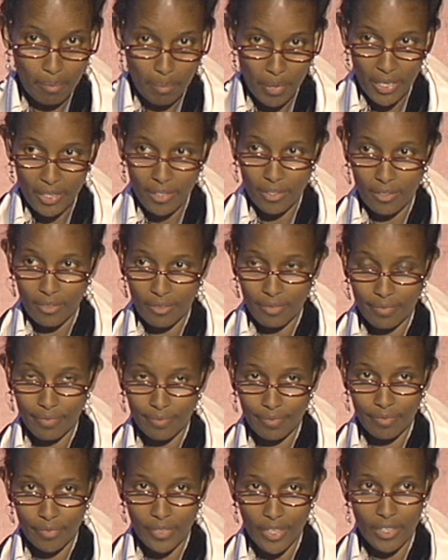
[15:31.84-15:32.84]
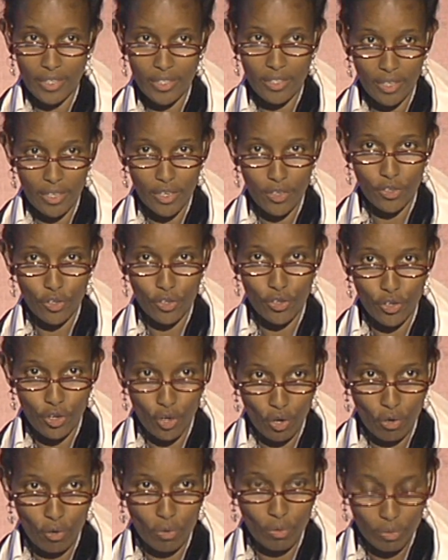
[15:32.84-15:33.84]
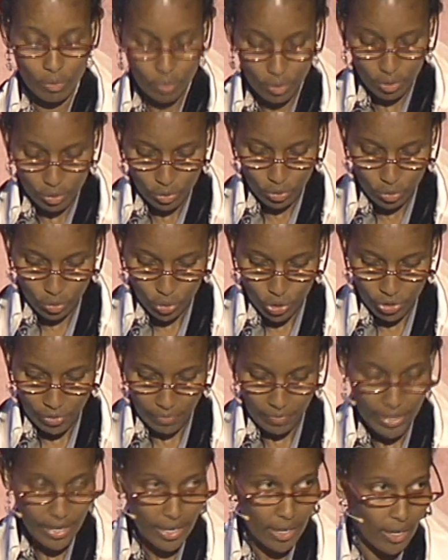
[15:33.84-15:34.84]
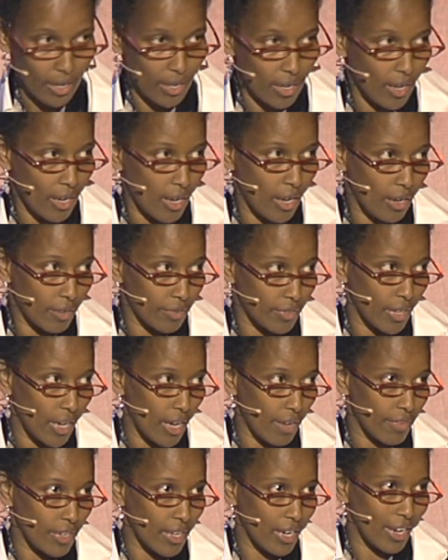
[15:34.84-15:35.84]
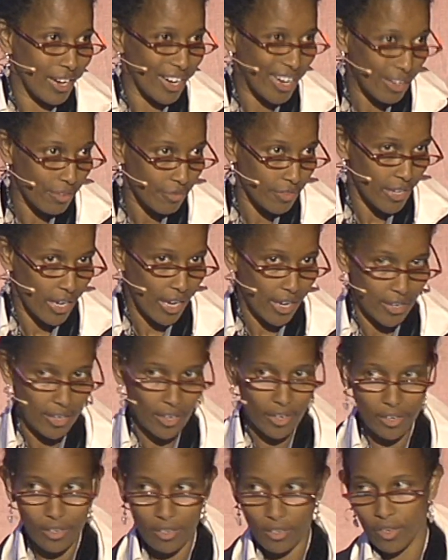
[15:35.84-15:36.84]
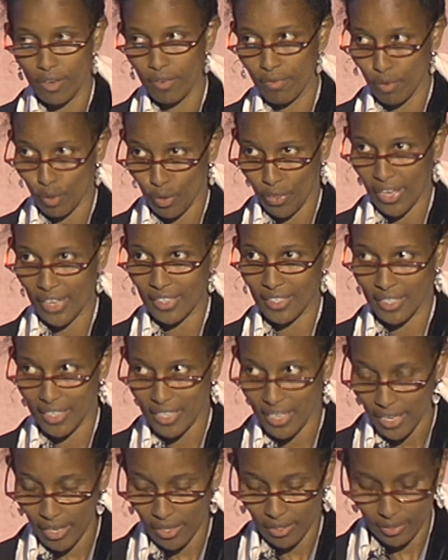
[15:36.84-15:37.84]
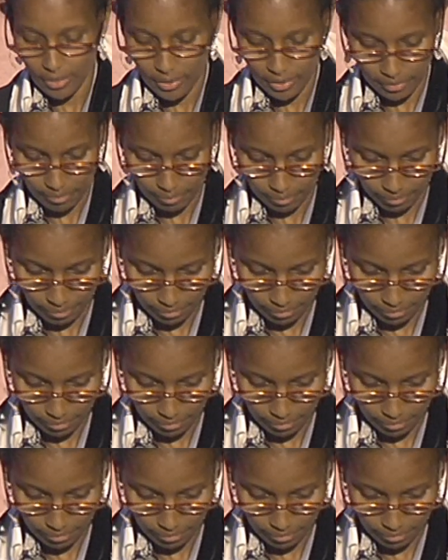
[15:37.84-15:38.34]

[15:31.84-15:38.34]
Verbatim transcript: but they said no to Sharia after having lived under it for thirty years.